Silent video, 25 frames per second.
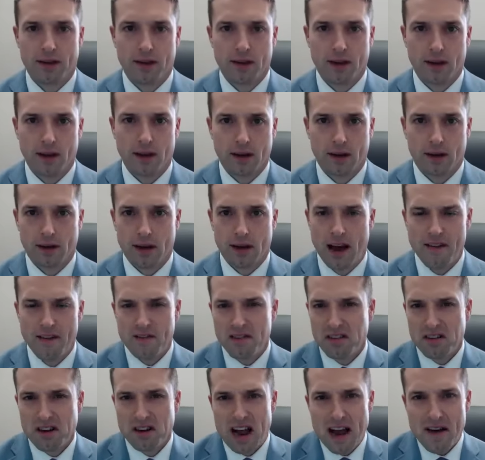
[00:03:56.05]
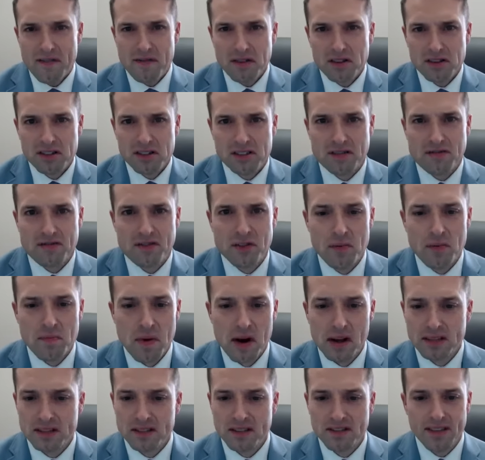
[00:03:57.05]
Like after just a few
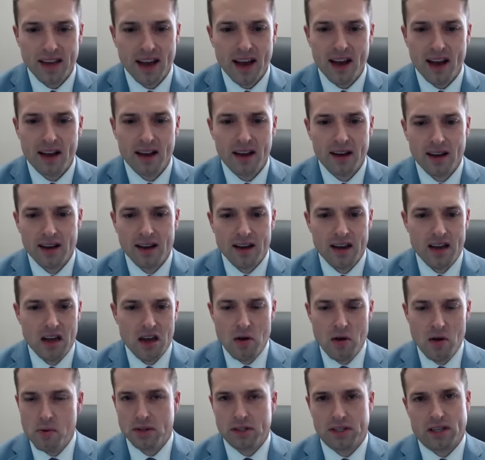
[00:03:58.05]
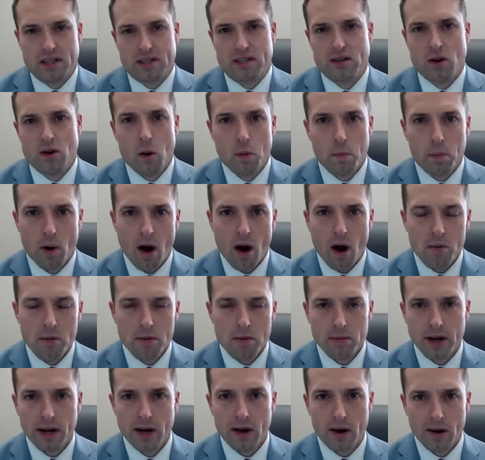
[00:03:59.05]
months of that, it was just no problem,
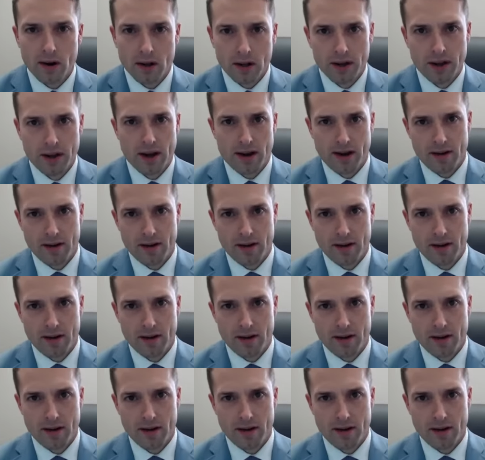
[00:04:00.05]
like all day,